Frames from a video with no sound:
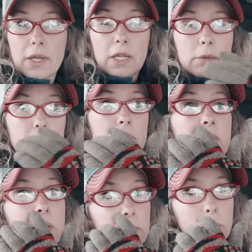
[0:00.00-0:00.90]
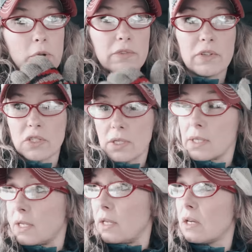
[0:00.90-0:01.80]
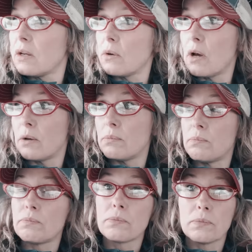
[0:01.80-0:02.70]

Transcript: animals more efficiently, um,